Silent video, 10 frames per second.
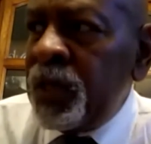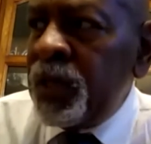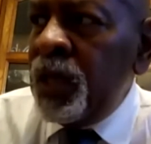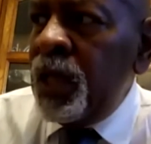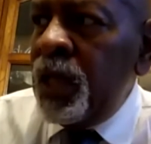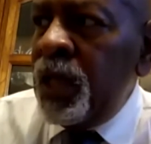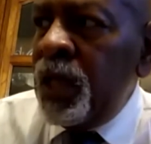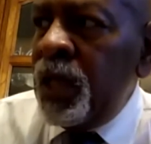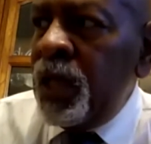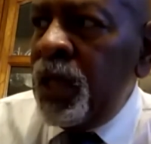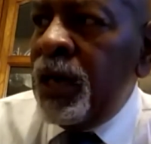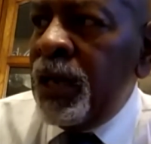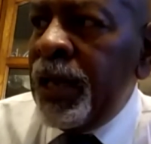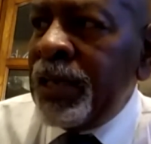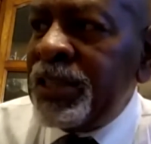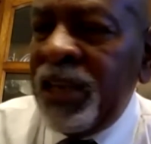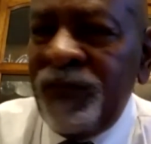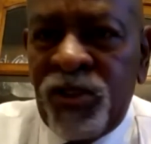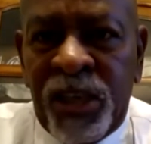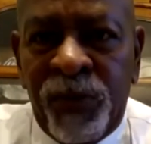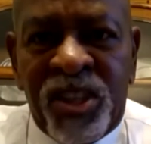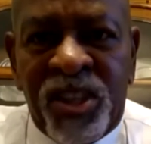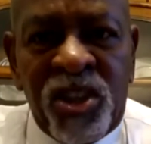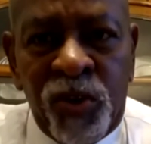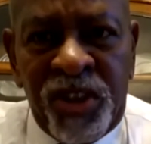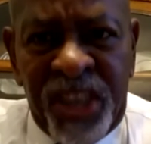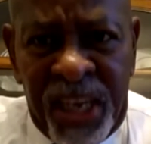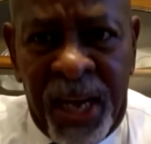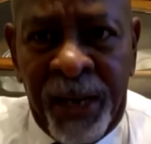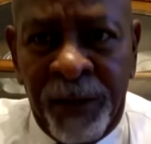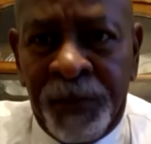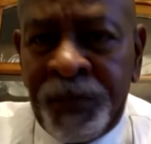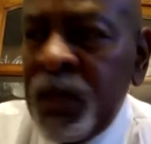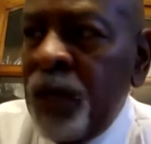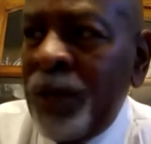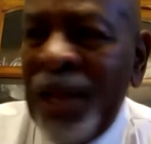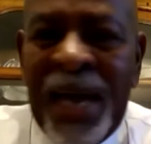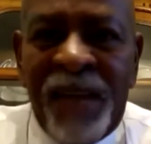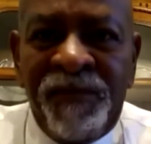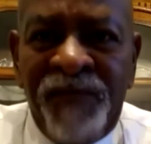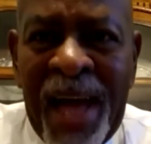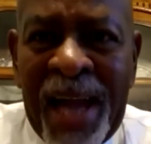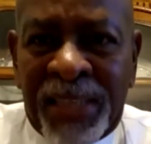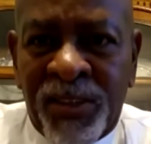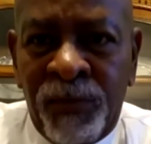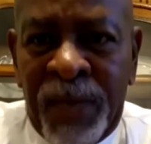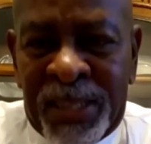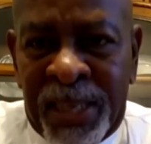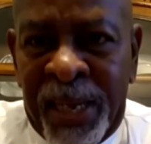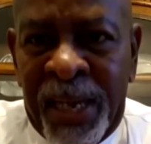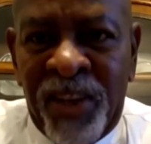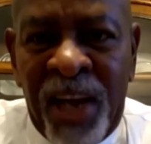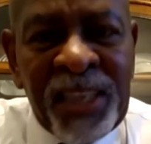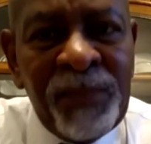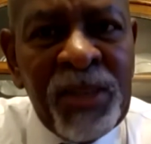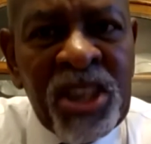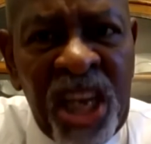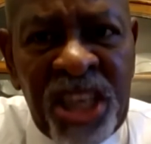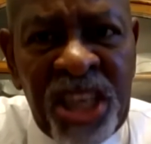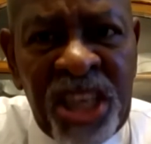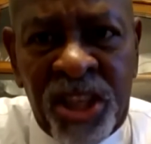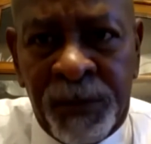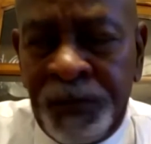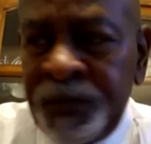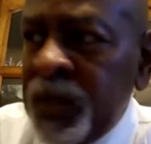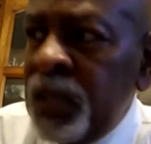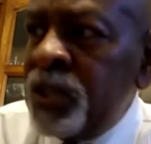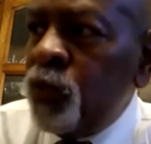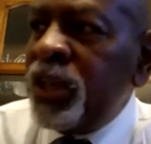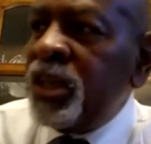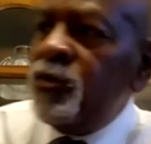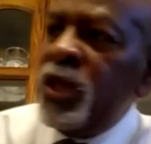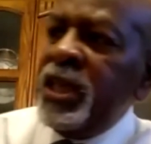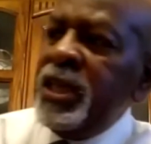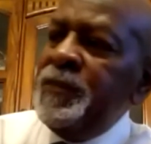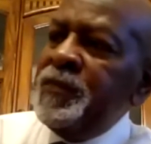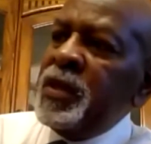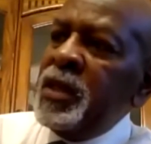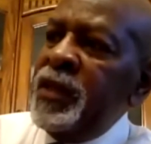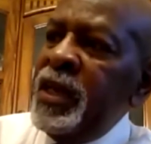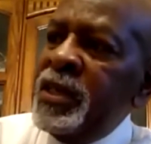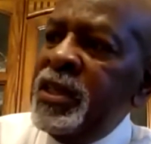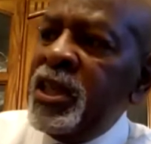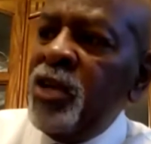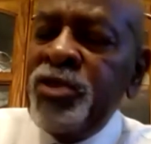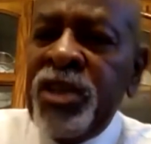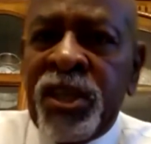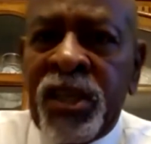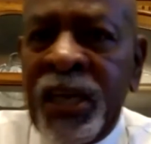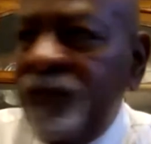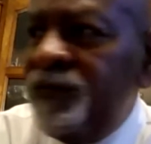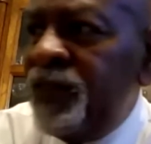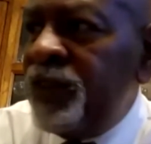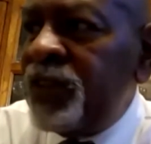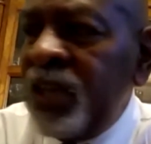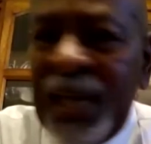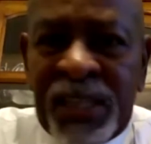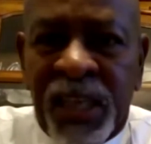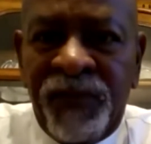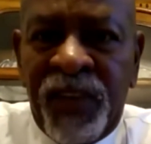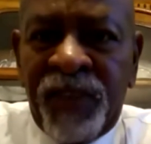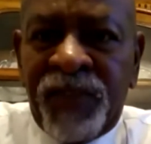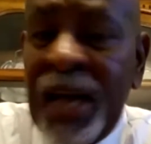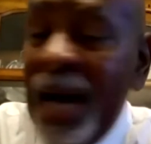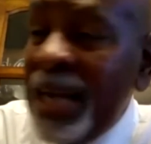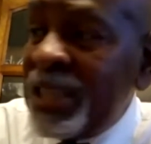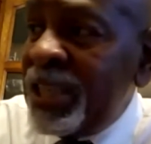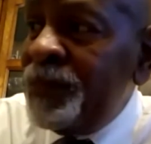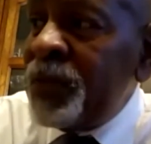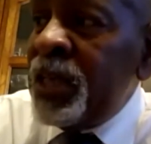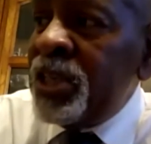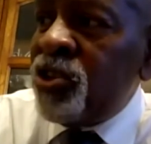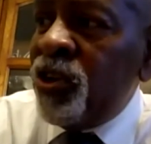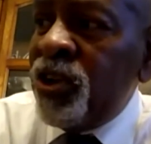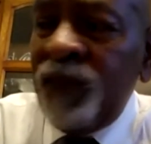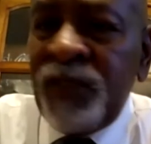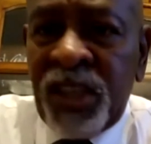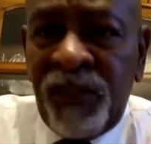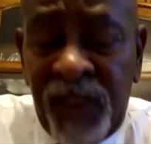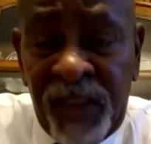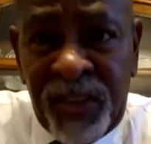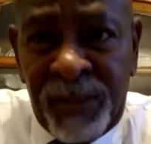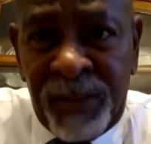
And like I said, at first they were in total denial, but I had facts on my side. I had documentation. So we then negotiated a 50, like I said, a 50. Actually, it started off as a 50 million.